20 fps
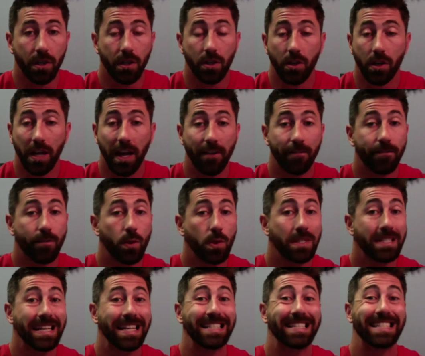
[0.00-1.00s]
You can have food
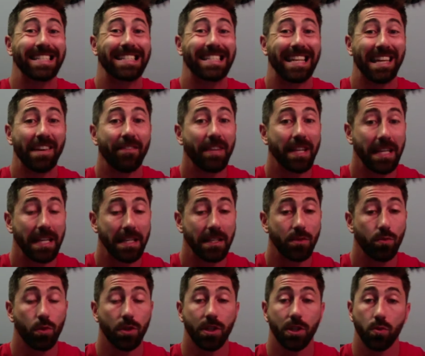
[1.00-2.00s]

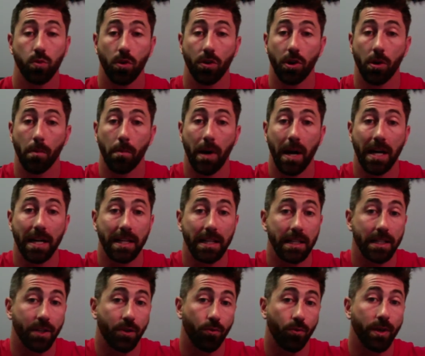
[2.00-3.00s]
sensitivities, which is where your body
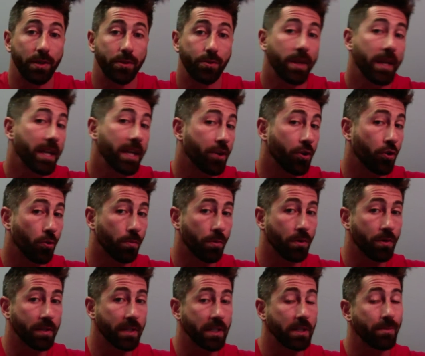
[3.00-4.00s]
disagrees with it and your
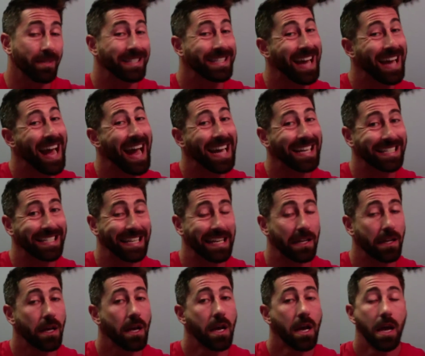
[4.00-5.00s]
immune system attacks it.